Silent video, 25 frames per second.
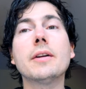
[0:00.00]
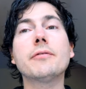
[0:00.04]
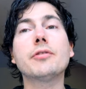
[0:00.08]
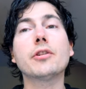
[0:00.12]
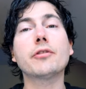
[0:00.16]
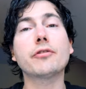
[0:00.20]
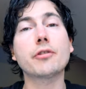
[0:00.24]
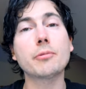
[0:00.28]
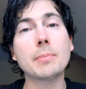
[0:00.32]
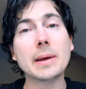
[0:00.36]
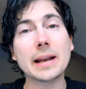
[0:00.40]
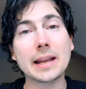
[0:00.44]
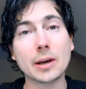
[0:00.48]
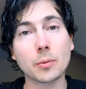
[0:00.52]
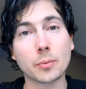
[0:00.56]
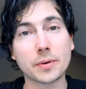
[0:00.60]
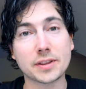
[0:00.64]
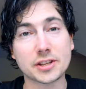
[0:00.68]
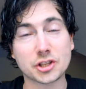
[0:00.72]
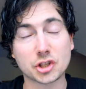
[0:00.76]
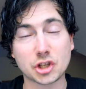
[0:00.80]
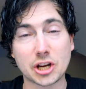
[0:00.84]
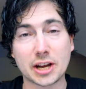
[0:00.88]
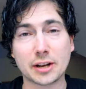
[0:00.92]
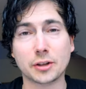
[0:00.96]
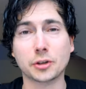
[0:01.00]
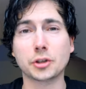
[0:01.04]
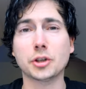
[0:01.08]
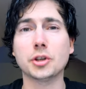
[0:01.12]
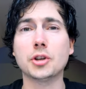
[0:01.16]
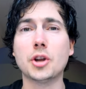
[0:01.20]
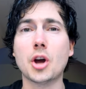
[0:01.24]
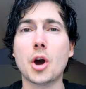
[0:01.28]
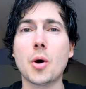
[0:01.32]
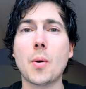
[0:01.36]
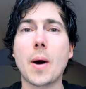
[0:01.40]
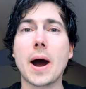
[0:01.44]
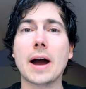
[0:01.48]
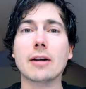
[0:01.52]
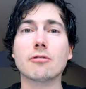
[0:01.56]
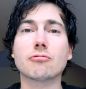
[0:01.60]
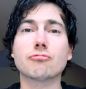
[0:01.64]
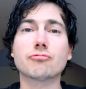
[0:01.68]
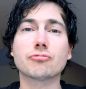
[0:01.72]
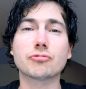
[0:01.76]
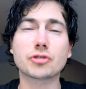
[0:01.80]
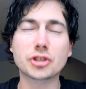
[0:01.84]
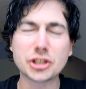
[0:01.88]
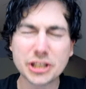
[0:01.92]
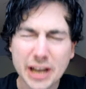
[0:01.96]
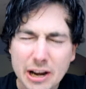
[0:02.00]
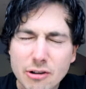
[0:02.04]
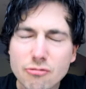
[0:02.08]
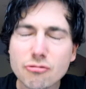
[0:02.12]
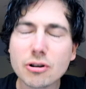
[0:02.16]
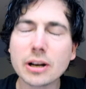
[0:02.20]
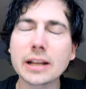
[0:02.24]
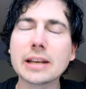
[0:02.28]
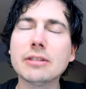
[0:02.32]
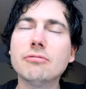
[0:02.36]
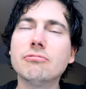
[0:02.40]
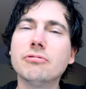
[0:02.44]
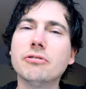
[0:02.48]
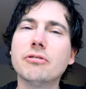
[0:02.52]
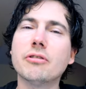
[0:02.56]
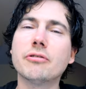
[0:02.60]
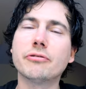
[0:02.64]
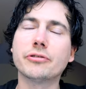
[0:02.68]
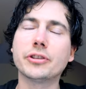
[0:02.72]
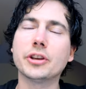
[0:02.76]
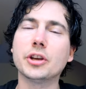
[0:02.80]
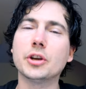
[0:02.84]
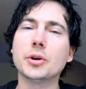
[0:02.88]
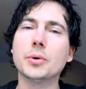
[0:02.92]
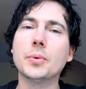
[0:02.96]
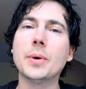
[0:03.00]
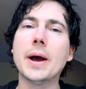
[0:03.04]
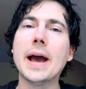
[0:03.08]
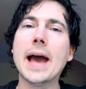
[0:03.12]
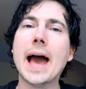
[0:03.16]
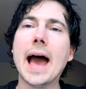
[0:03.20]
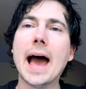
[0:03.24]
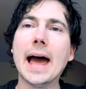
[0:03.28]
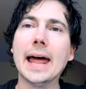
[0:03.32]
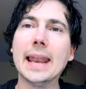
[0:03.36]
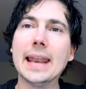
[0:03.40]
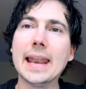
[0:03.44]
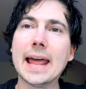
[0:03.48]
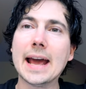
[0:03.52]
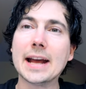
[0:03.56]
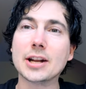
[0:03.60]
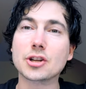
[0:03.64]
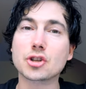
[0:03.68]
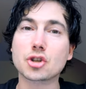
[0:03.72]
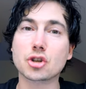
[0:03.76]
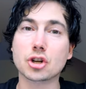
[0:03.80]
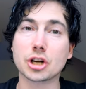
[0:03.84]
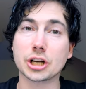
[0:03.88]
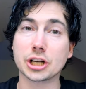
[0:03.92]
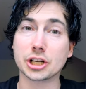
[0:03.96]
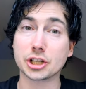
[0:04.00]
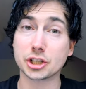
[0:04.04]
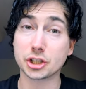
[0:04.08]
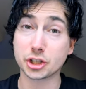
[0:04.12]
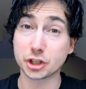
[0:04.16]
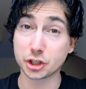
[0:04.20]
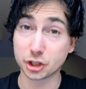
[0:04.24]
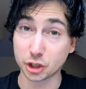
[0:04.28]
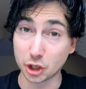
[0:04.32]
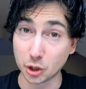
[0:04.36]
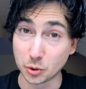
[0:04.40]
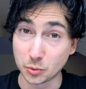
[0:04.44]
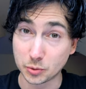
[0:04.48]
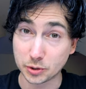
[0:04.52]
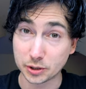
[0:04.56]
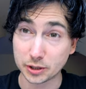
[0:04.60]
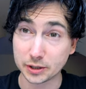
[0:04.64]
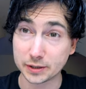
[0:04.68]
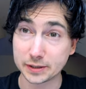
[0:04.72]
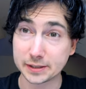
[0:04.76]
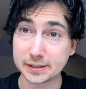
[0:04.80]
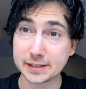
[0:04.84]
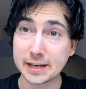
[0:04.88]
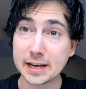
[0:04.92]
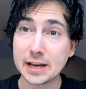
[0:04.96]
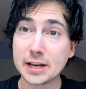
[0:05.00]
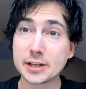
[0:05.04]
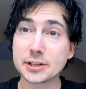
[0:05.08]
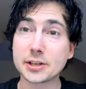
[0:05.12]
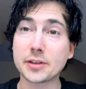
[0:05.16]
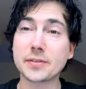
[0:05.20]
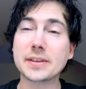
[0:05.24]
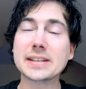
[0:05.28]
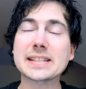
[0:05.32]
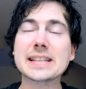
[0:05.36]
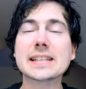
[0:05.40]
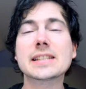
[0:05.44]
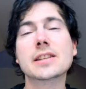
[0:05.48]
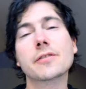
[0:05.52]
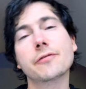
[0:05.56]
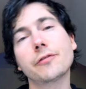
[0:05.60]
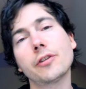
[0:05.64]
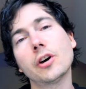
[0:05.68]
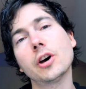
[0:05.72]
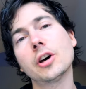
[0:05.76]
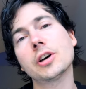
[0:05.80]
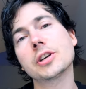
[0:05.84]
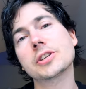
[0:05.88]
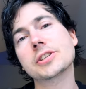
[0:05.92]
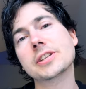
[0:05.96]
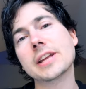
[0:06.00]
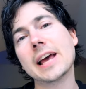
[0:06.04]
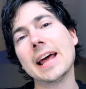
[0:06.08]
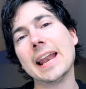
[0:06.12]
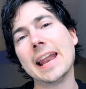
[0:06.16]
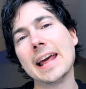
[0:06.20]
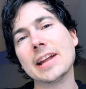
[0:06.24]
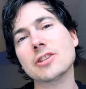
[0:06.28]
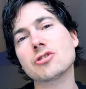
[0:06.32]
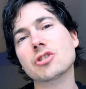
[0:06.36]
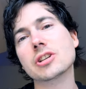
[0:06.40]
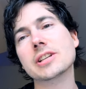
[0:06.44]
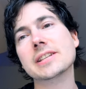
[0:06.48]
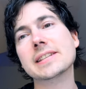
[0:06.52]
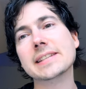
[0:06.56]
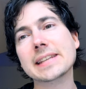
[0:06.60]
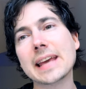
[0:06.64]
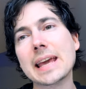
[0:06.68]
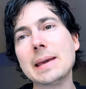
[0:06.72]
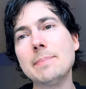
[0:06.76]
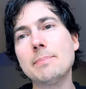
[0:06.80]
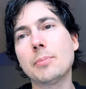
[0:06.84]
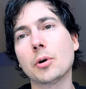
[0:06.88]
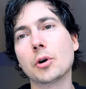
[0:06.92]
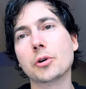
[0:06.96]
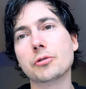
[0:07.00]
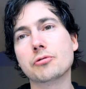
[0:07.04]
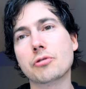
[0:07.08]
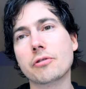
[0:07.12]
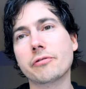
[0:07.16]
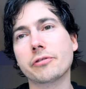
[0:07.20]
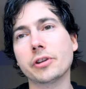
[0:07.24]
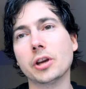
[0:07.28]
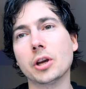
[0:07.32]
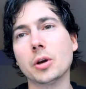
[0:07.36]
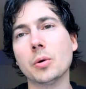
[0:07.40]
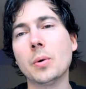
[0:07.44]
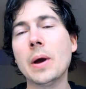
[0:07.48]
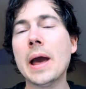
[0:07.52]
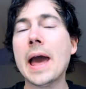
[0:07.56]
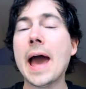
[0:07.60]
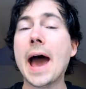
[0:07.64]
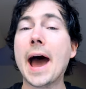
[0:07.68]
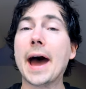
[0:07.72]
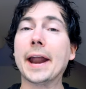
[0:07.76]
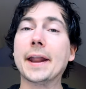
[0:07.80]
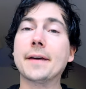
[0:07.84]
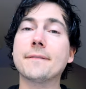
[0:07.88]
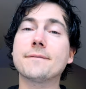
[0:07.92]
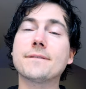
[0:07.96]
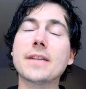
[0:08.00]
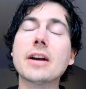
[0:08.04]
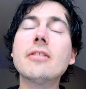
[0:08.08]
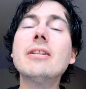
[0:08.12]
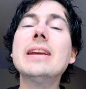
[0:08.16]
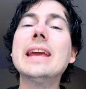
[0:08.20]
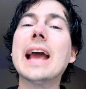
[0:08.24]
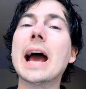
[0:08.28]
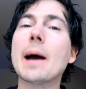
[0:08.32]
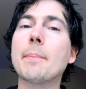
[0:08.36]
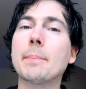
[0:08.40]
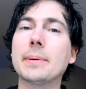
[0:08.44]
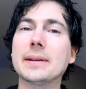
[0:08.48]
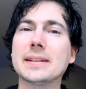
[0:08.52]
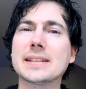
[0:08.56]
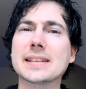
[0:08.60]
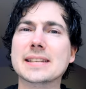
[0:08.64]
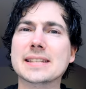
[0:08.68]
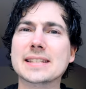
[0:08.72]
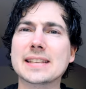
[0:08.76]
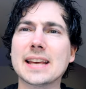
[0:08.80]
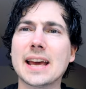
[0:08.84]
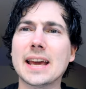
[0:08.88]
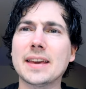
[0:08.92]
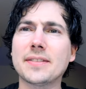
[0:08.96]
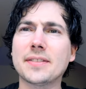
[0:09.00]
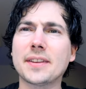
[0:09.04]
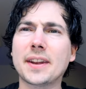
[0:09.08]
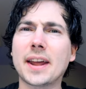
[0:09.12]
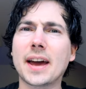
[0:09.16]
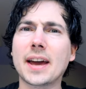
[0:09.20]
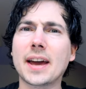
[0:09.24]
If you're familiar with this channel, you know I generally review electric scooters. So this is the first electric skateboard review, and I'm very happy to say that